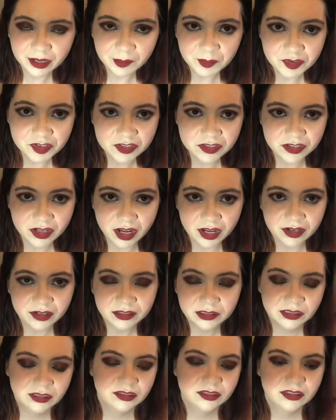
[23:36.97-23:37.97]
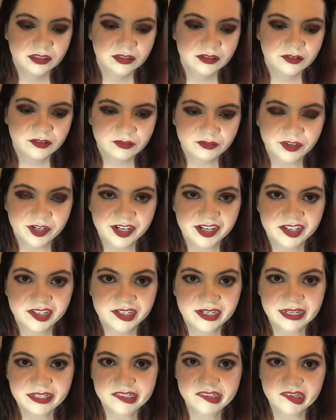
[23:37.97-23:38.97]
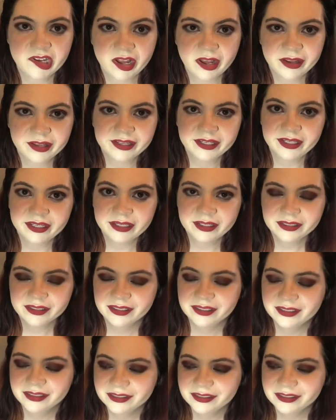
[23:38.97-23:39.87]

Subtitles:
I'm just not very good at talking